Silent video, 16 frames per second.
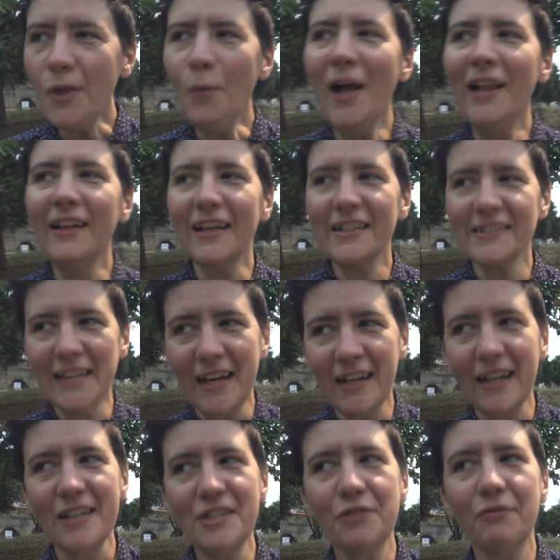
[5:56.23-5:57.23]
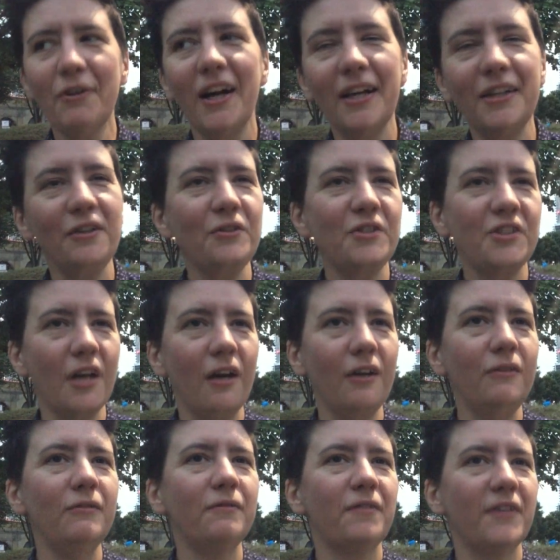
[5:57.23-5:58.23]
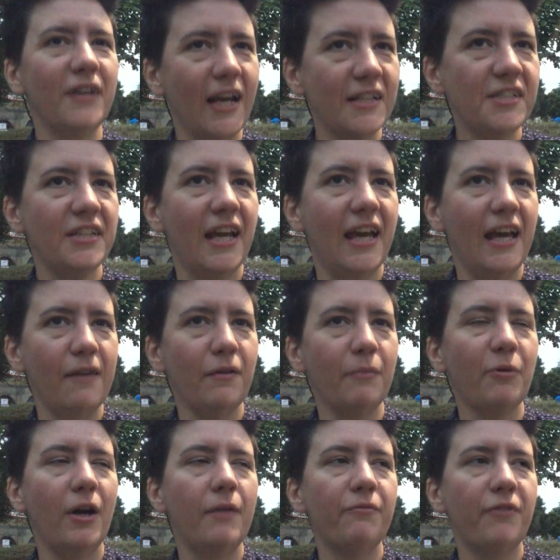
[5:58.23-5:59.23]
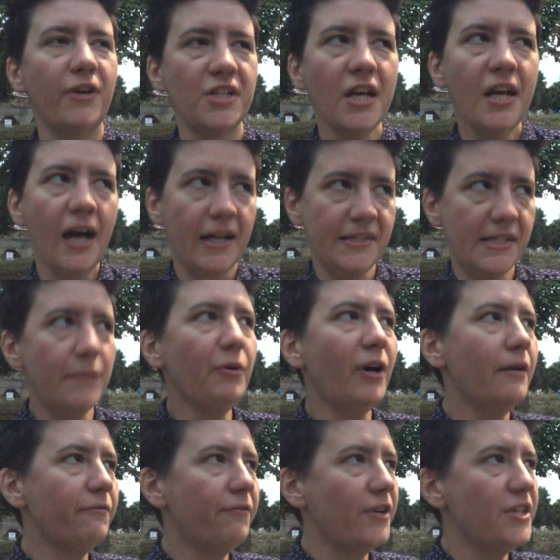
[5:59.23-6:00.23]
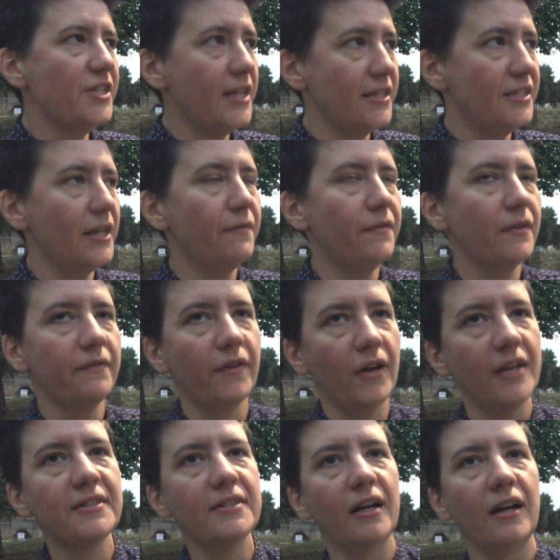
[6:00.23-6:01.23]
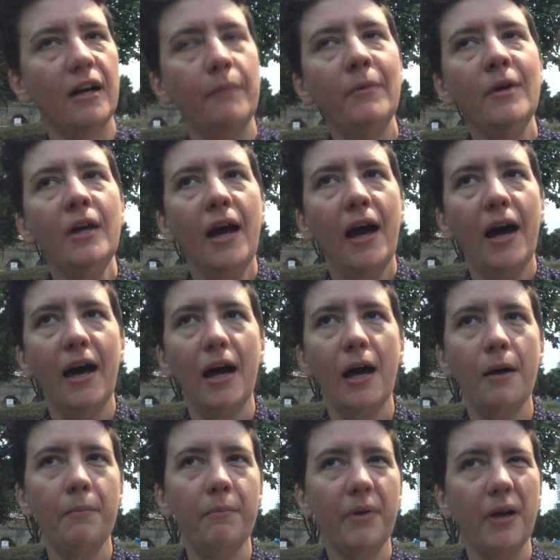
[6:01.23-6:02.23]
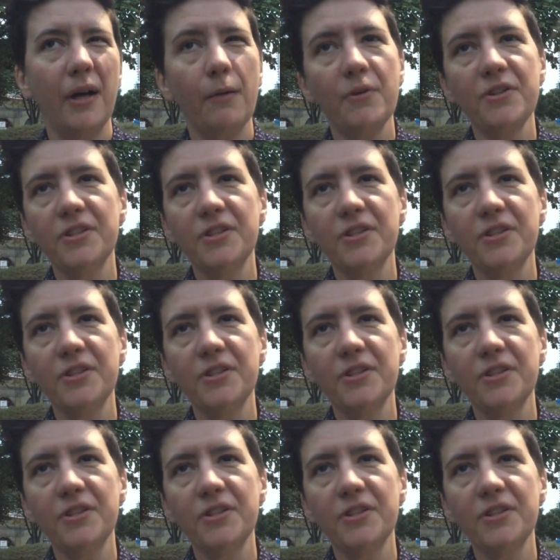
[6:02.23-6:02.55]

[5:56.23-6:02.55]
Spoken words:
Well, like I say, I'd like to write a new show for next year for Brighton Fringe. I did Brighton Fringe this year for the first time, but it